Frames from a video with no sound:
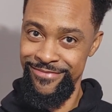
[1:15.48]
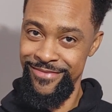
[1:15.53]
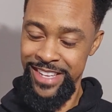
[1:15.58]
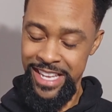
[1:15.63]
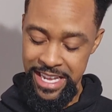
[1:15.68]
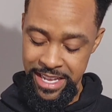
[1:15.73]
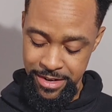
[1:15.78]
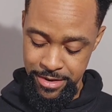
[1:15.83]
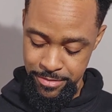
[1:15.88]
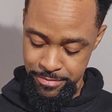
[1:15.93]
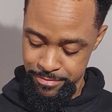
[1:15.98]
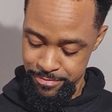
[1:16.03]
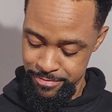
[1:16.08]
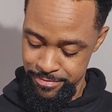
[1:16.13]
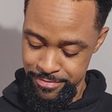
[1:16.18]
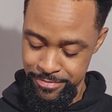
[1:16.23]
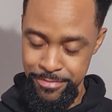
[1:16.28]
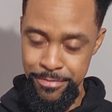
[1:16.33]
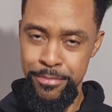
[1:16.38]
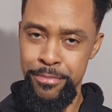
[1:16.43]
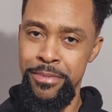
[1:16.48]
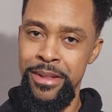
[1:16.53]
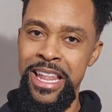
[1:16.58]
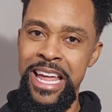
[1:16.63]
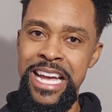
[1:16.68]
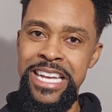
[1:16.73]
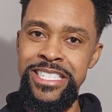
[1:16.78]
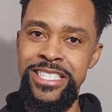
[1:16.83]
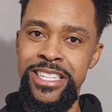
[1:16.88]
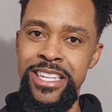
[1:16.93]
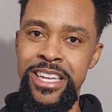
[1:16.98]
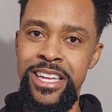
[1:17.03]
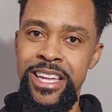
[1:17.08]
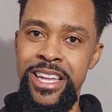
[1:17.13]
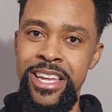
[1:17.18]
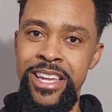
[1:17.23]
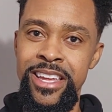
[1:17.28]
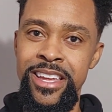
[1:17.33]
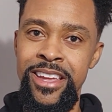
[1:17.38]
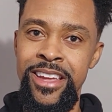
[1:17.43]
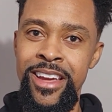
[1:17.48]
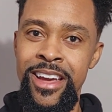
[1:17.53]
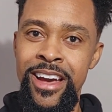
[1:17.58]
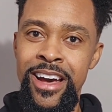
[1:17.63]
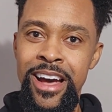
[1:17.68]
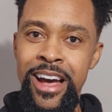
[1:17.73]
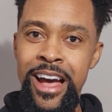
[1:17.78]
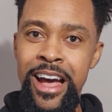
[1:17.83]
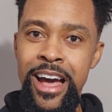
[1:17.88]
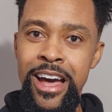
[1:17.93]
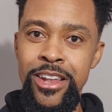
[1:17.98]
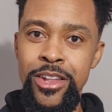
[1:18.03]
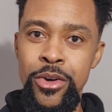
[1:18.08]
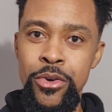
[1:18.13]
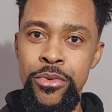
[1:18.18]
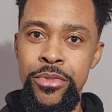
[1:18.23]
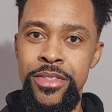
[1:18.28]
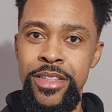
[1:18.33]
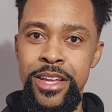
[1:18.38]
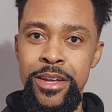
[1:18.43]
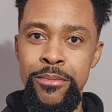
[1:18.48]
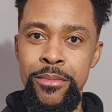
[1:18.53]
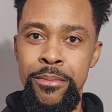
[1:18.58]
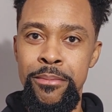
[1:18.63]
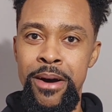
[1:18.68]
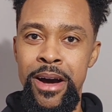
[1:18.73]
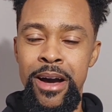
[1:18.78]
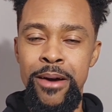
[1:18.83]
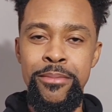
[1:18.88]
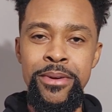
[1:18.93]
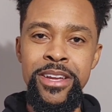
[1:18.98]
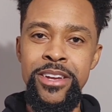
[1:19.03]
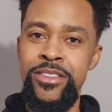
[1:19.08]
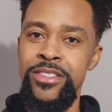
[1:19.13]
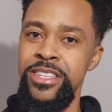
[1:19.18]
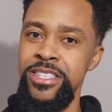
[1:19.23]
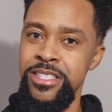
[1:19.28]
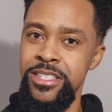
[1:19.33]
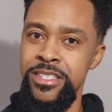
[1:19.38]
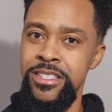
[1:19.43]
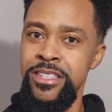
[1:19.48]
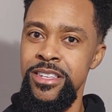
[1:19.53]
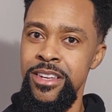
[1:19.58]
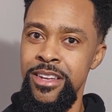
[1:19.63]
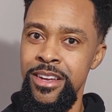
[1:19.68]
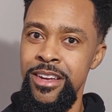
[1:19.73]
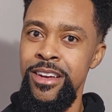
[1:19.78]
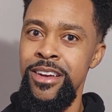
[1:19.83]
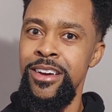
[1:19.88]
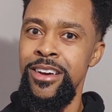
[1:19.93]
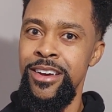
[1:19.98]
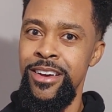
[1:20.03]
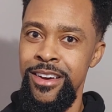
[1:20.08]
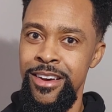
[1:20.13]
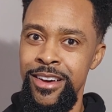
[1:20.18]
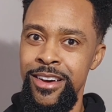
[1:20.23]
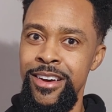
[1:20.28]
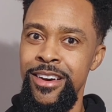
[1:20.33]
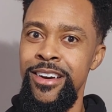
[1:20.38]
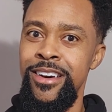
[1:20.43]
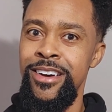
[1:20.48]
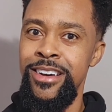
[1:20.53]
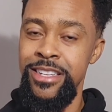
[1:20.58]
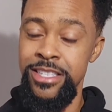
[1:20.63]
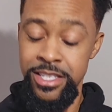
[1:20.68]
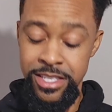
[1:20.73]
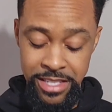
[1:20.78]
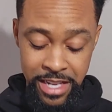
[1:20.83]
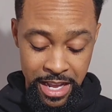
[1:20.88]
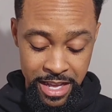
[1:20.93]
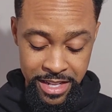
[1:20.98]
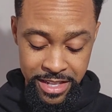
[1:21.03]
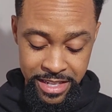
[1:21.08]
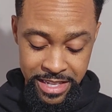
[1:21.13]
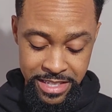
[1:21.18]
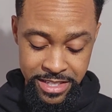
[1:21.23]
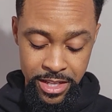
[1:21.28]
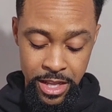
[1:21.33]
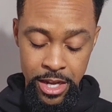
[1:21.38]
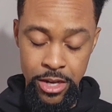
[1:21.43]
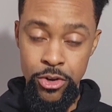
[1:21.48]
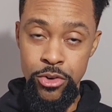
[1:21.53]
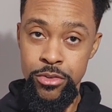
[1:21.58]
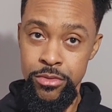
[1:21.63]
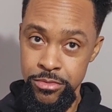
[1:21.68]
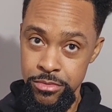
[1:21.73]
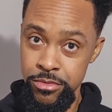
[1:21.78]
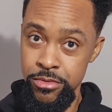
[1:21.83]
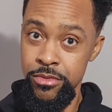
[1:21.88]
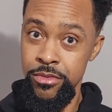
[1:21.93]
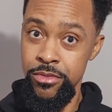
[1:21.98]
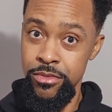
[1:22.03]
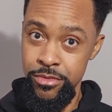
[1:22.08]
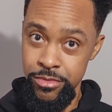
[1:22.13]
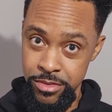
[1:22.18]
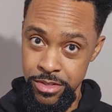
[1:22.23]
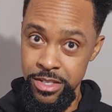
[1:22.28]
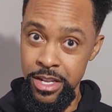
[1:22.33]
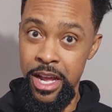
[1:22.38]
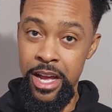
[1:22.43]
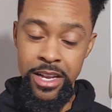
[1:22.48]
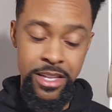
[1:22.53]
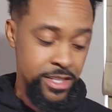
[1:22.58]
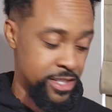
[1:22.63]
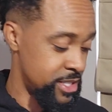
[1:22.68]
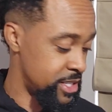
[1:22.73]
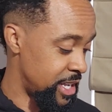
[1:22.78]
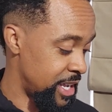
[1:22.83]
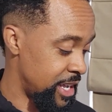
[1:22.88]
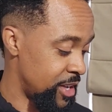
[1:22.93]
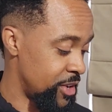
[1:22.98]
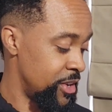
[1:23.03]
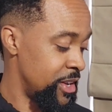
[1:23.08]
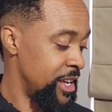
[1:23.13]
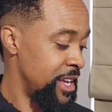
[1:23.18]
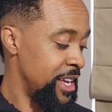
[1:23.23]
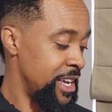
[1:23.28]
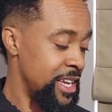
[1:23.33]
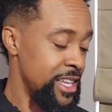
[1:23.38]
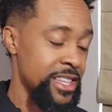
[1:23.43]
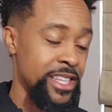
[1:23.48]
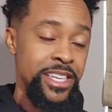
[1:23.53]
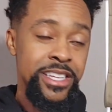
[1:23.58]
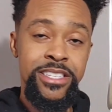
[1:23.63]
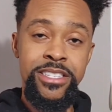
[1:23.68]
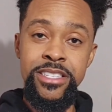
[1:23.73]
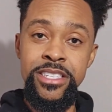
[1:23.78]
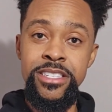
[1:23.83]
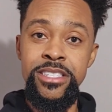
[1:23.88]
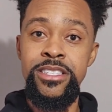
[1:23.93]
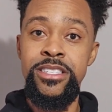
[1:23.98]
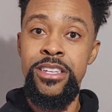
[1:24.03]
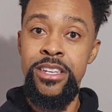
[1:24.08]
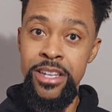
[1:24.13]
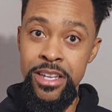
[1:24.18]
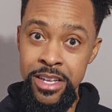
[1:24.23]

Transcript: kind of plasticky hollow thingamabob here. This is solid, the solid sound, and then this